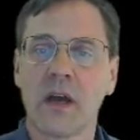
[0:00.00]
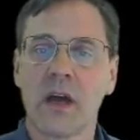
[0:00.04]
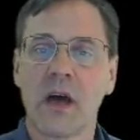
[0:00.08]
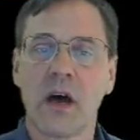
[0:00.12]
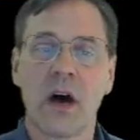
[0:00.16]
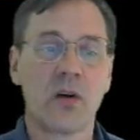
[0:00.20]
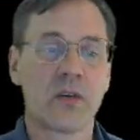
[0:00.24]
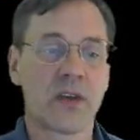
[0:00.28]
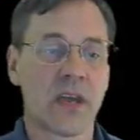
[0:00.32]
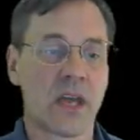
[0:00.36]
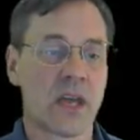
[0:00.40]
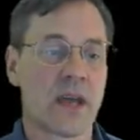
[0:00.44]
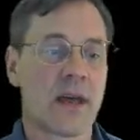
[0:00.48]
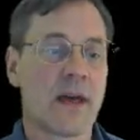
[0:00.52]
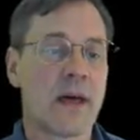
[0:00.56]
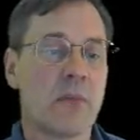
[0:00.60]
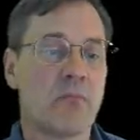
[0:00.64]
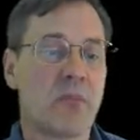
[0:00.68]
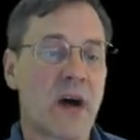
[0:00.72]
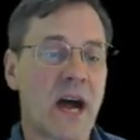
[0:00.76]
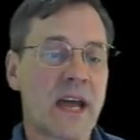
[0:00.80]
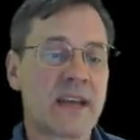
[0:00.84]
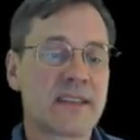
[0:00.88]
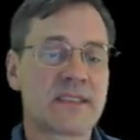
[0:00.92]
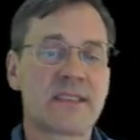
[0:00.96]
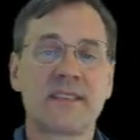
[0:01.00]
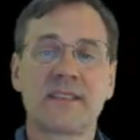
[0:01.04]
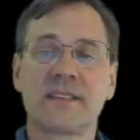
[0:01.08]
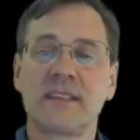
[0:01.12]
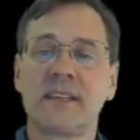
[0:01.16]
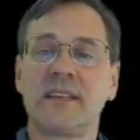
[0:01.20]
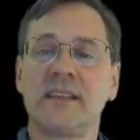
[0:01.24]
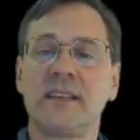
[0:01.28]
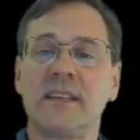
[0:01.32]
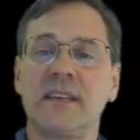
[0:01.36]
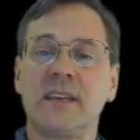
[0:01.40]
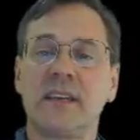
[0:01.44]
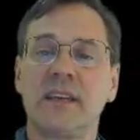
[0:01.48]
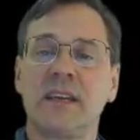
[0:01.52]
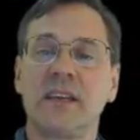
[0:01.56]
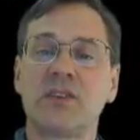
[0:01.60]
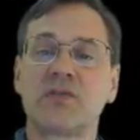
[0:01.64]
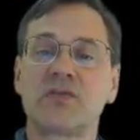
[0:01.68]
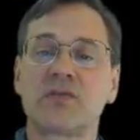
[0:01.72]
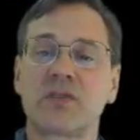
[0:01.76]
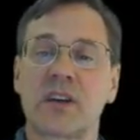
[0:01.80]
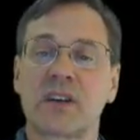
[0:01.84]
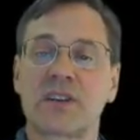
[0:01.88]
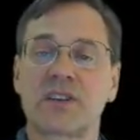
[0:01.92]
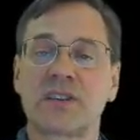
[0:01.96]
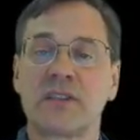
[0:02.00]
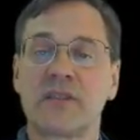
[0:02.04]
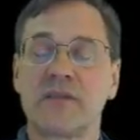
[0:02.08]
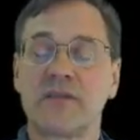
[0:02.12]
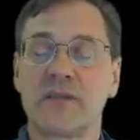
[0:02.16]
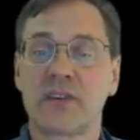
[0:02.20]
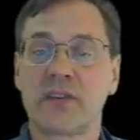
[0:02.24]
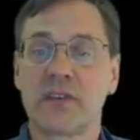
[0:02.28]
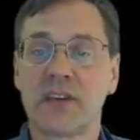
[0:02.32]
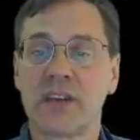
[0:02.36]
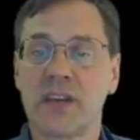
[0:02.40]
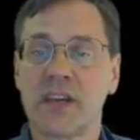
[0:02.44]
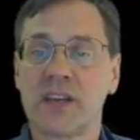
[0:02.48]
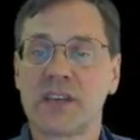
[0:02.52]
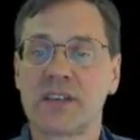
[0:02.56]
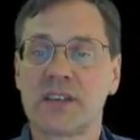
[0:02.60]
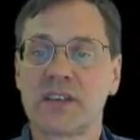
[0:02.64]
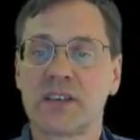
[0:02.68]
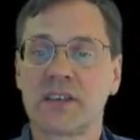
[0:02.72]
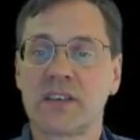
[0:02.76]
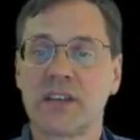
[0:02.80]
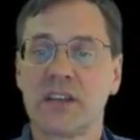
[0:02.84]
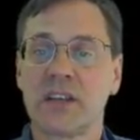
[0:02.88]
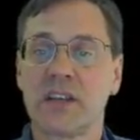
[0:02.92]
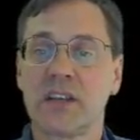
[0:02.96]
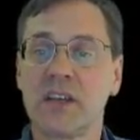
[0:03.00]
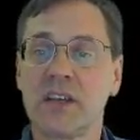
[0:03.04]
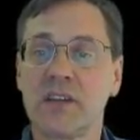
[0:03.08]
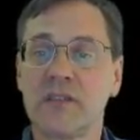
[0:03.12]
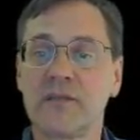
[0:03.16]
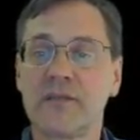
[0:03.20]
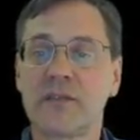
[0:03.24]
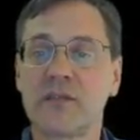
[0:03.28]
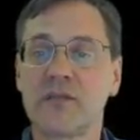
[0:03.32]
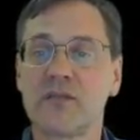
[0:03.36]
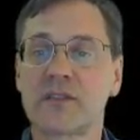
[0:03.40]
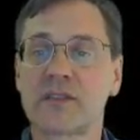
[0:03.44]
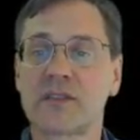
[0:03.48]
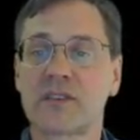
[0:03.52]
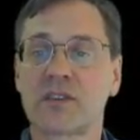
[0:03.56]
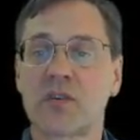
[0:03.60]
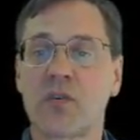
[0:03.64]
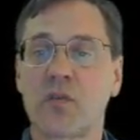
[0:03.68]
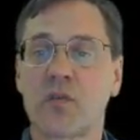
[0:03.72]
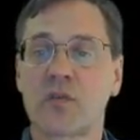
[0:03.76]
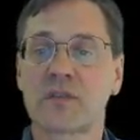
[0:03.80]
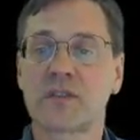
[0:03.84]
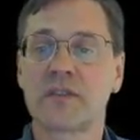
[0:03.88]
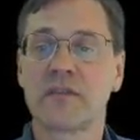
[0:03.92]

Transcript: Okay, biases in the introduction of variation can influence the course